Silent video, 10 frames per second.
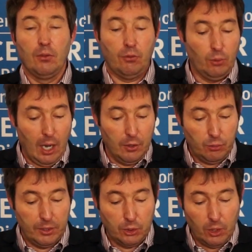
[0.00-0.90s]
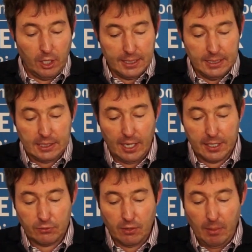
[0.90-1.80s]
Throughout, we drew on
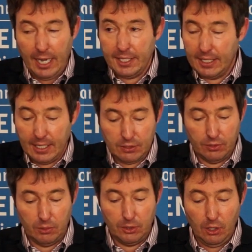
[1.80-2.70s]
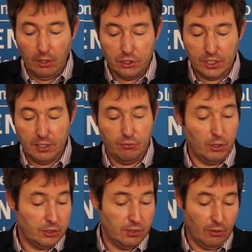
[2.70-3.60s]
insights from Heidegger's phenomenology.
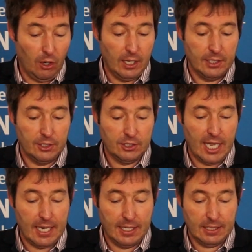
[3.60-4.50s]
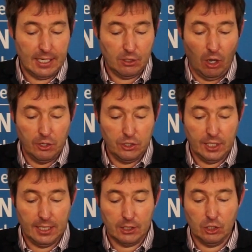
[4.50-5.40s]
First of all, understanding
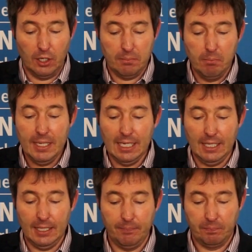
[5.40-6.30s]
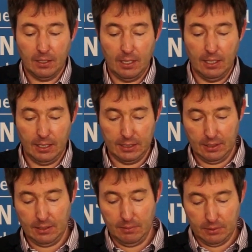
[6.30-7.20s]
technology is not merely
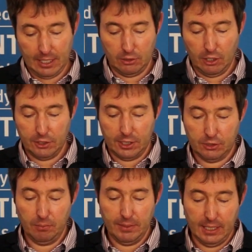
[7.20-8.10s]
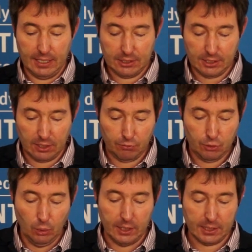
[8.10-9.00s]
as a set
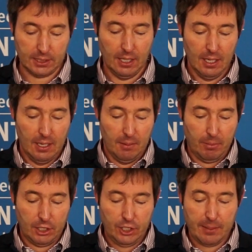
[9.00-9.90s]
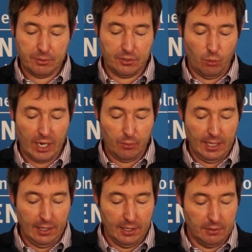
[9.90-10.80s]
of tools, but shapes the way we
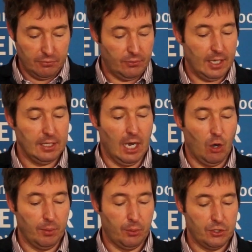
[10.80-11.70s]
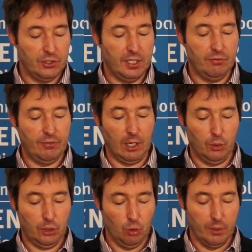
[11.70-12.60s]
live and how we perceive
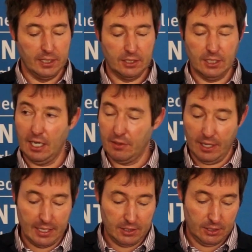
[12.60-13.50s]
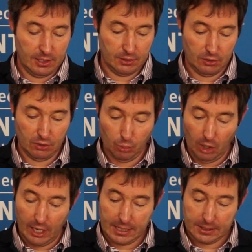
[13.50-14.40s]
fellow humans and other entities in the
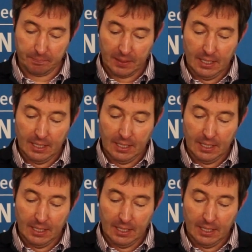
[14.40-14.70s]
world.